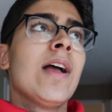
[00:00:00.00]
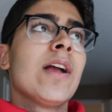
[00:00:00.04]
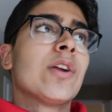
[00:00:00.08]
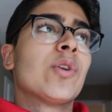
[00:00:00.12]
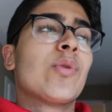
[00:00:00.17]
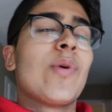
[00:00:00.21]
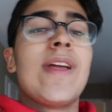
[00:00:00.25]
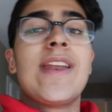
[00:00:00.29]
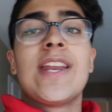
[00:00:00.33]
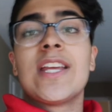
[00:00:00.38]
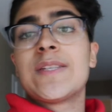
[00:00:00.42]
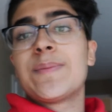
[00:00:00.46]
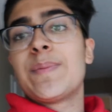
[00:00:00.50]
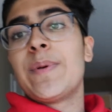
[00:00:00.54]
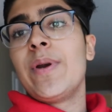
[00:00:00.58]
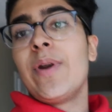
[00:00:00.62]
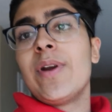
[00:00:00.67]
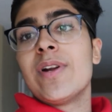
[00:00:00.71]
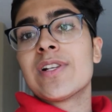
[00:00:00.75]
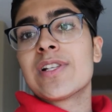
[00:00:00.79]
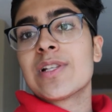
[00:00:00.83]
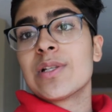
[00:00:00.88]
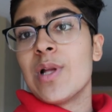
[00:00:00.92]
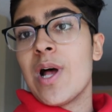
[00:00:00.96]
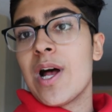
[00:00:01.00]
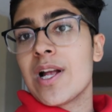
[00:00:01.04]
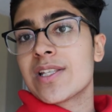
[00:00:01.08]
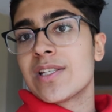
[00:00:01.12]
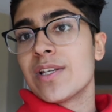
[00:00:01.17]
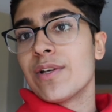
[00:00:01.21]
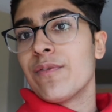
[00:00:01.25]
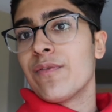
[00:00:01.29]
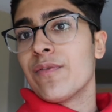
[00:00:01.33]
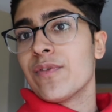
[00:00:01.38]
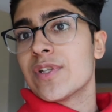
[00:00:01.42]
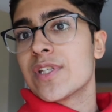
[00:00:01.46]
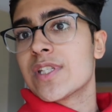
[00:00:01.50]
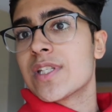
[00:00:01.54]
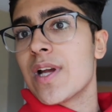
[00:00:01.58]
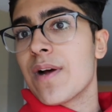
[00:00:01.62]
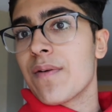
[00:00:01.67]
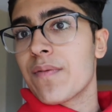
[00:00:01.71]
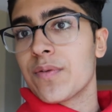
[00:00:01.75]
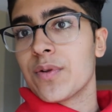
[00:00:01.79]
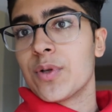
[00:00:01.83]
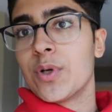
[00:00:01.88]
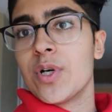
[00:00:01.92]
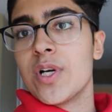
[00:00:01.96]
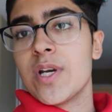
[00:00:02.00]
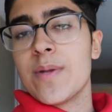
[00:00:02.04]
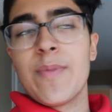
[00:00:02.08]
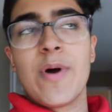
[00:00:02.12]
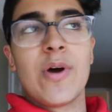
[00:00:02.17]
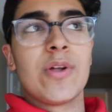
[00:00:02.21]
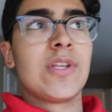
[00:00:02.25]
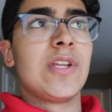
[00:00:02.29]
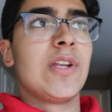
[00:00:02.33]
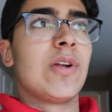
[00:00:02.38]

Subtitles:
great experience, lots of stuff learned about,